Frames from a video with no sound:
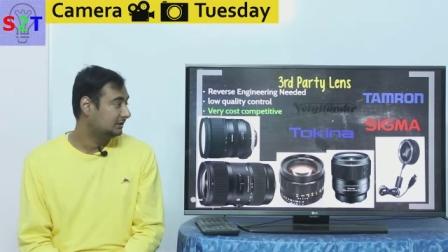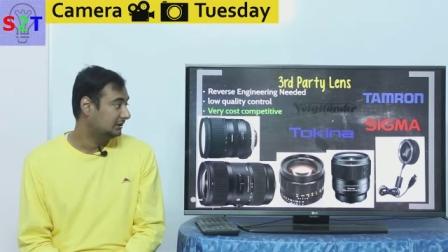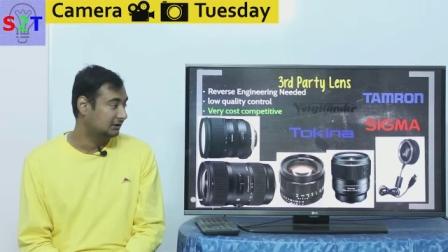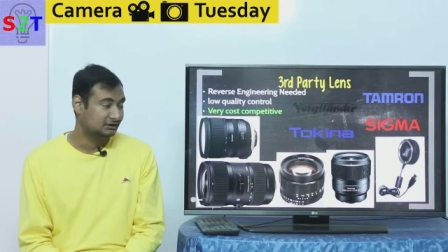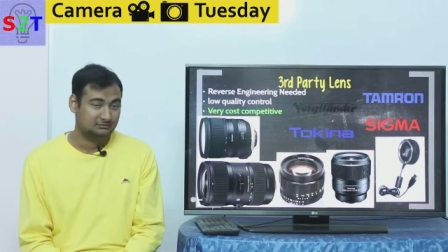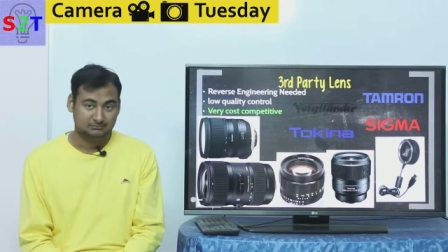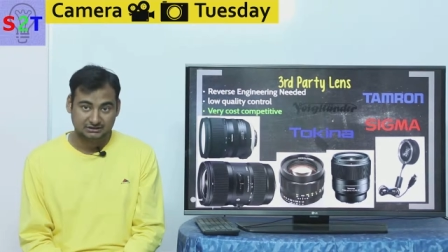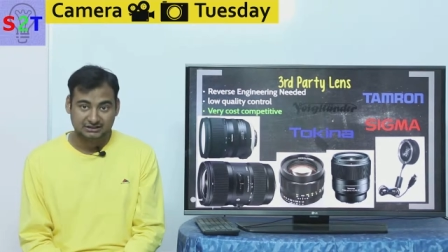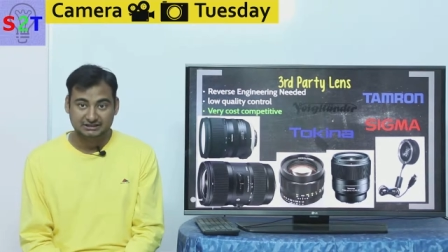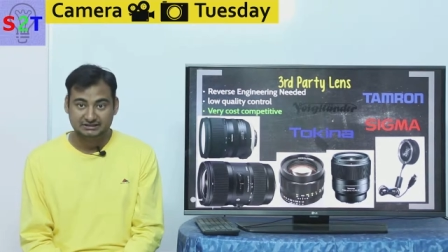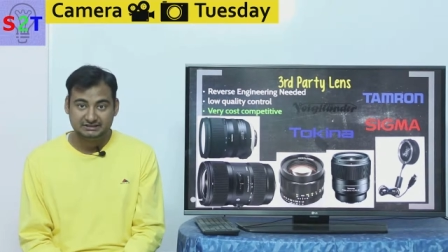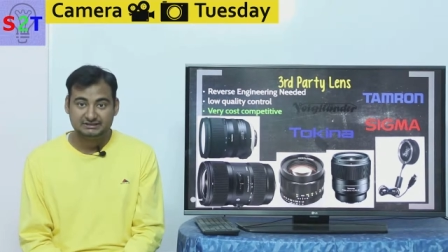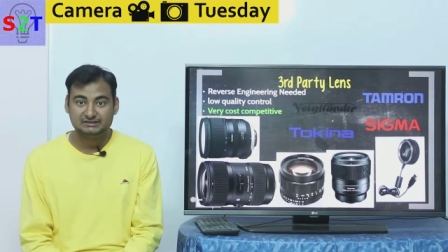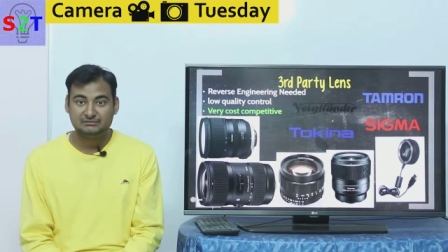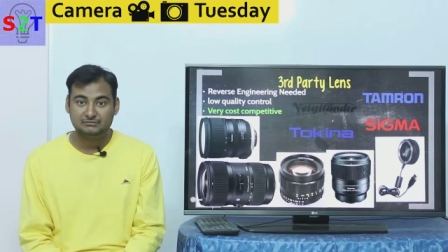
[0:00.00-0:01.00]
Uh, but it
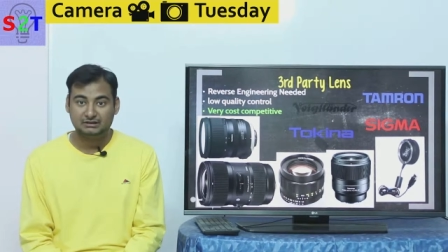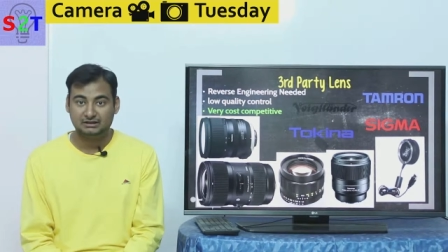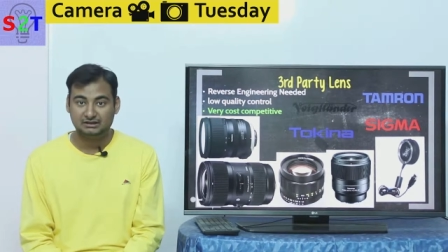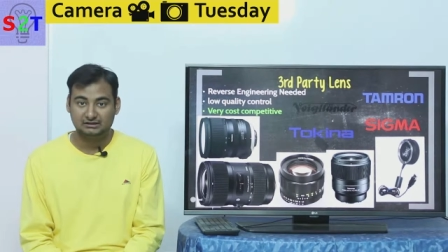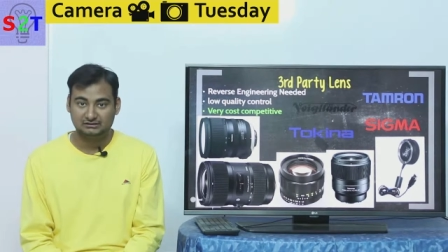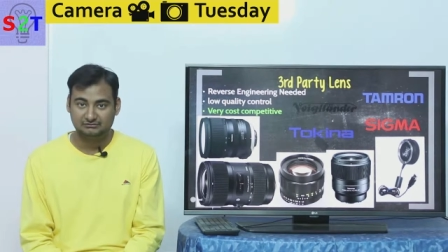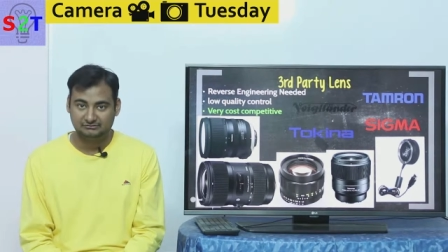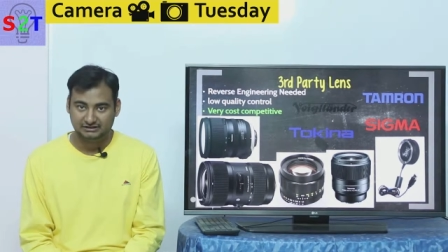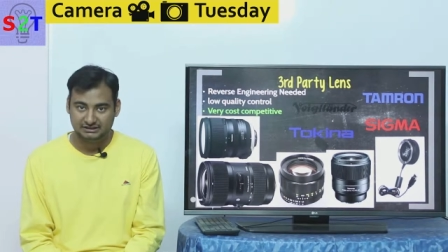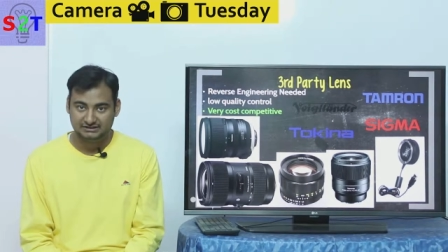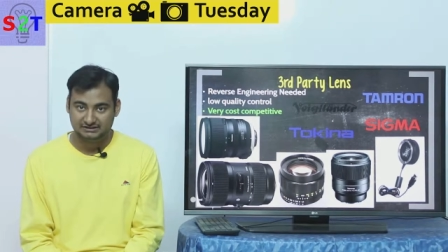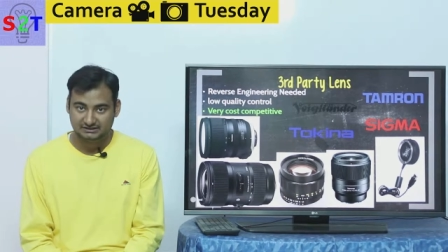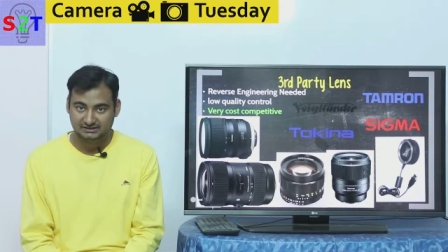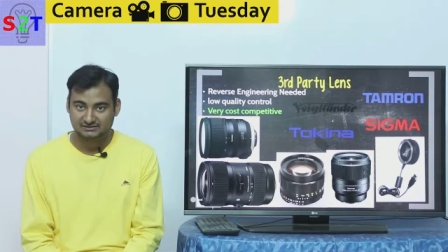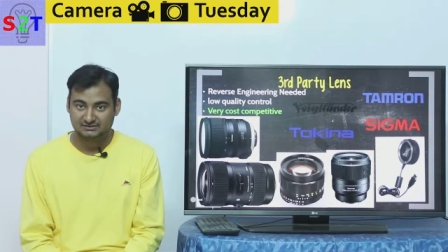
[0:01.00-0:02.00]
is a, a uh, very
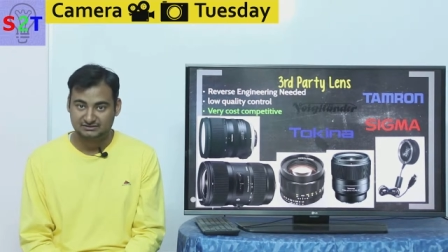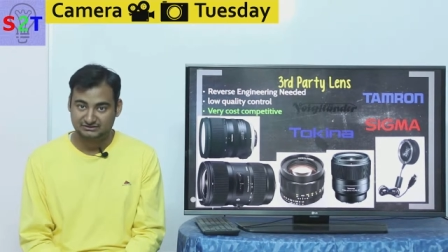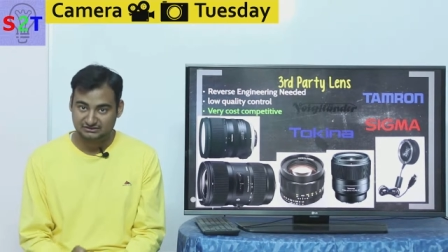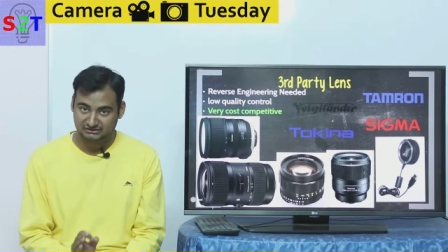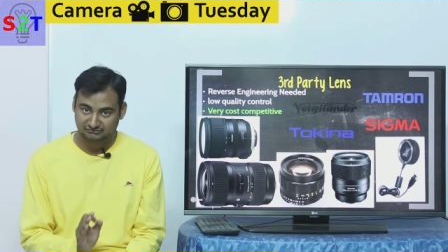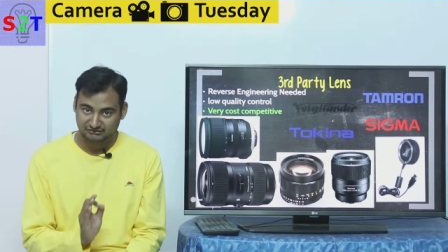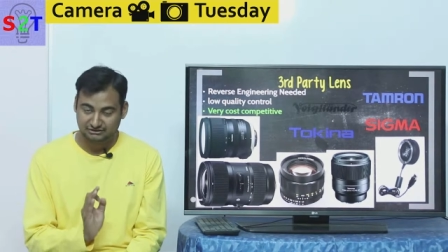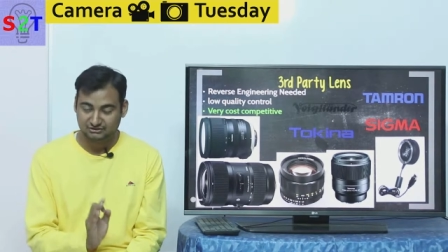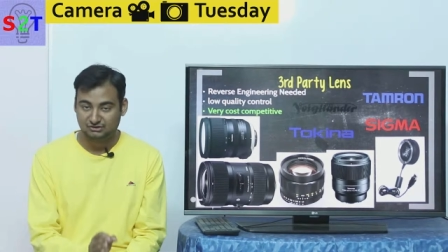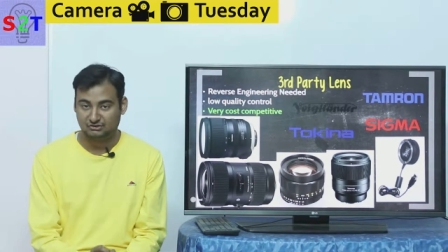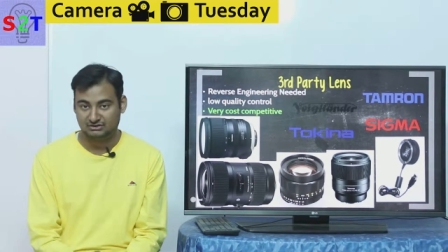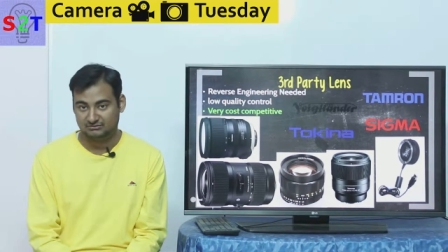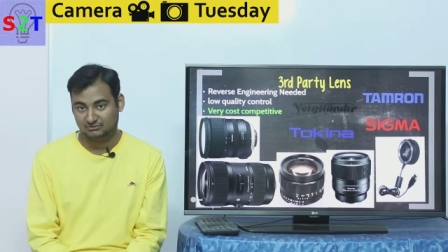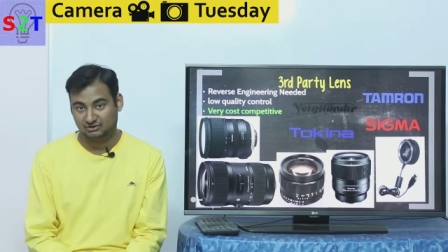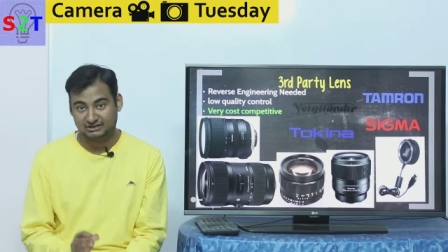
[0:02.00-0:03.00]
serious concern when you're
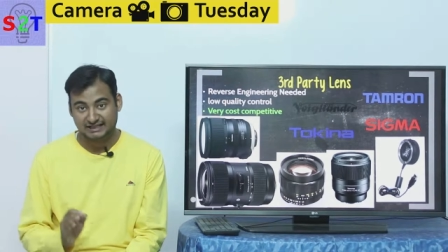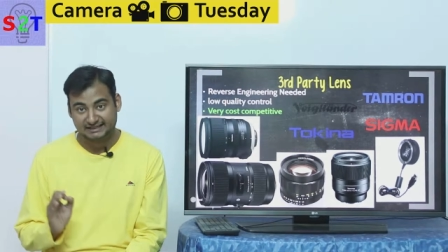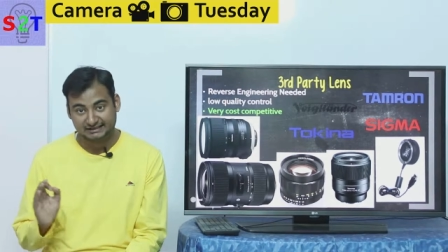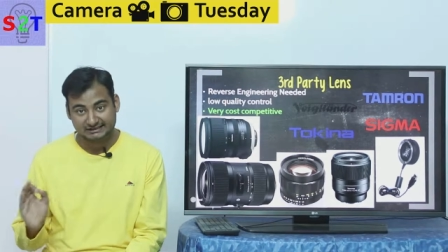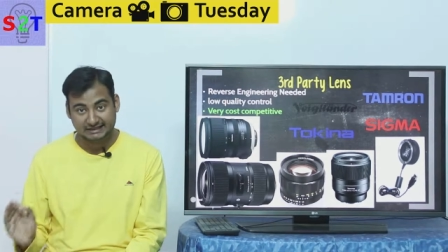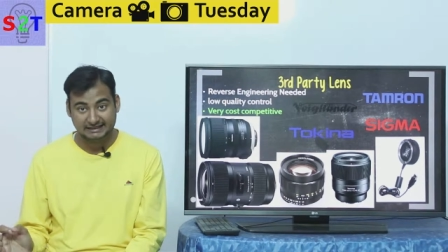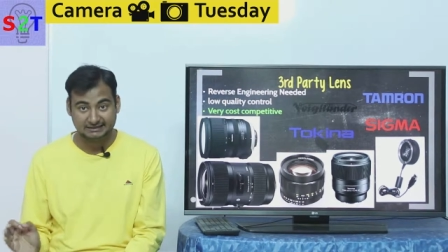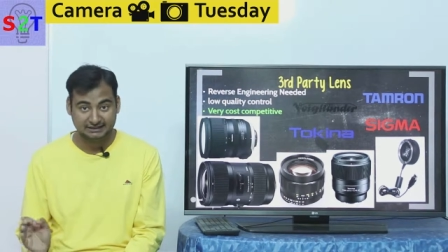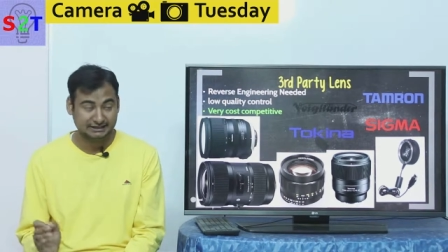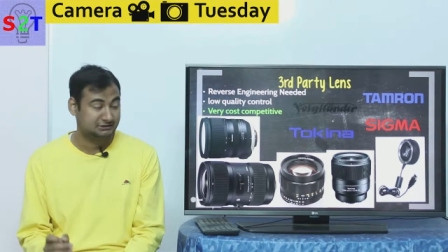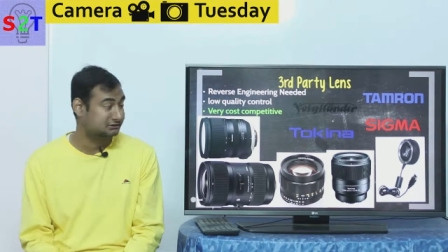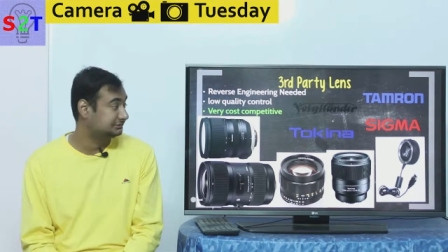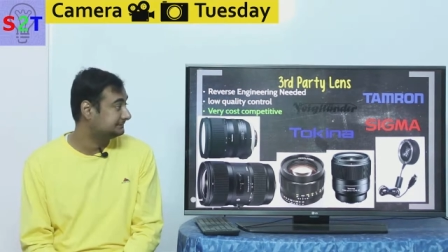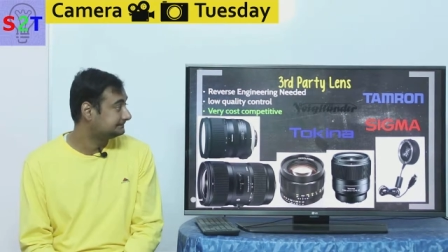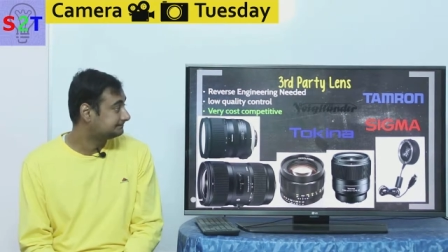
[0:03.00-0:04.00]
talking about Canon and
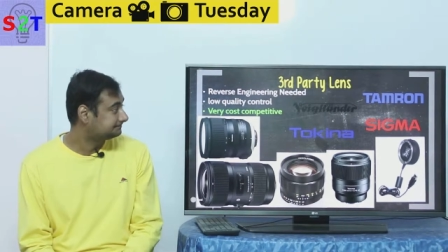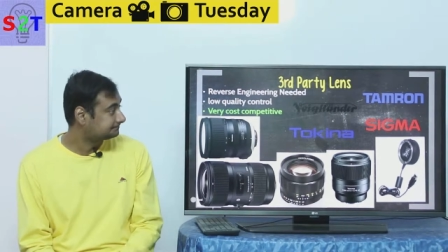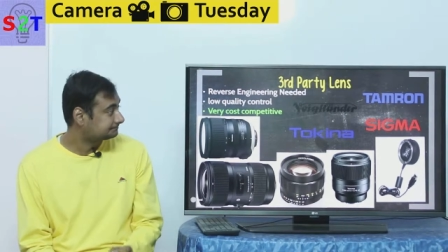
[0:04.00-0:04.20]
Nikon.